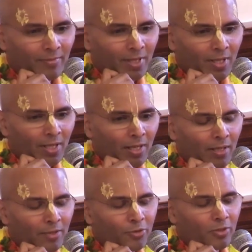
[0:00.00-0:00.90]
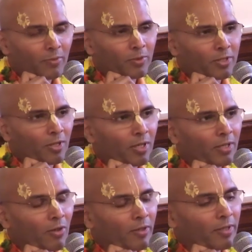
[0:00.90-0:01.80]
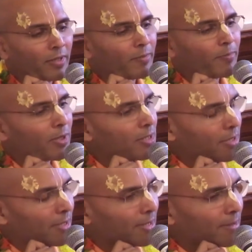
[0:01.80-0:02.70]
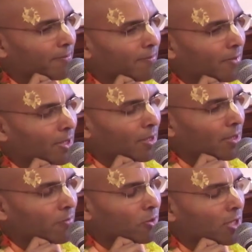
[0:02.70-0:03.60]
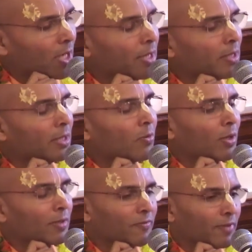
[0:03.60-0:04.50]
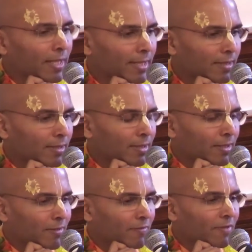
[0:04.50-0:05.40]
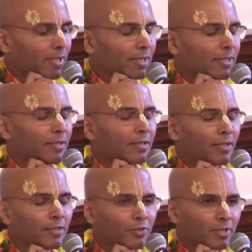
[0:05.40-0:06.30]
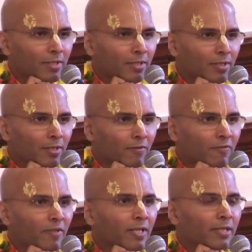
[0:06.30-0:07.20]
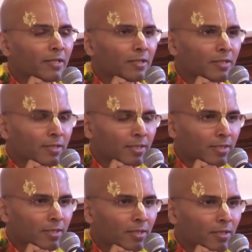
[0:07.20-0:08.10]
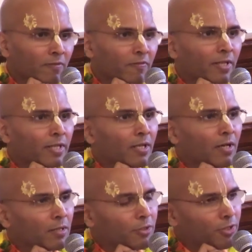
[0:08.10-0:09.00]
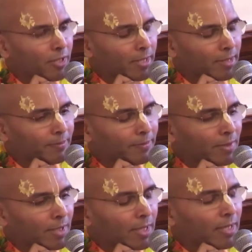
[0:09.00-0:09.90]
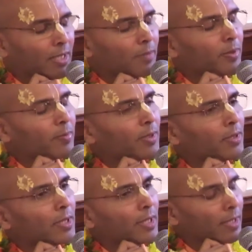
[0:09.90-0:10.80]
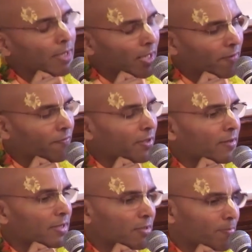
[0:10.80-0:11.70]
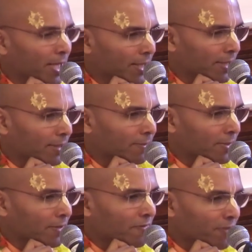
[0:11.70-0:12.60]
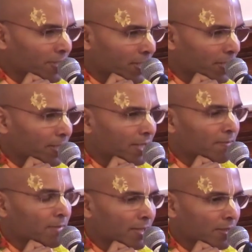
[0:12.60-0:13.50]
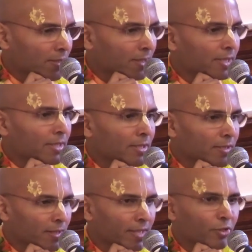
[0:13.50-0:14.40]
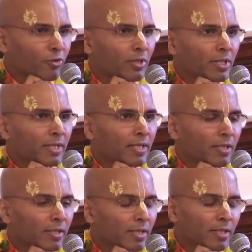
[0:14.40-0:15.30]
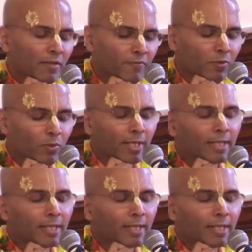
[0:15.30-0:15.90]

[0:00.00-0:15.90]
And Arjuna was not an ordinary person. He was highly qualified, very intelligent, very learned, very cultured, capable in every respect, physically, mentally, intellectually, in every way.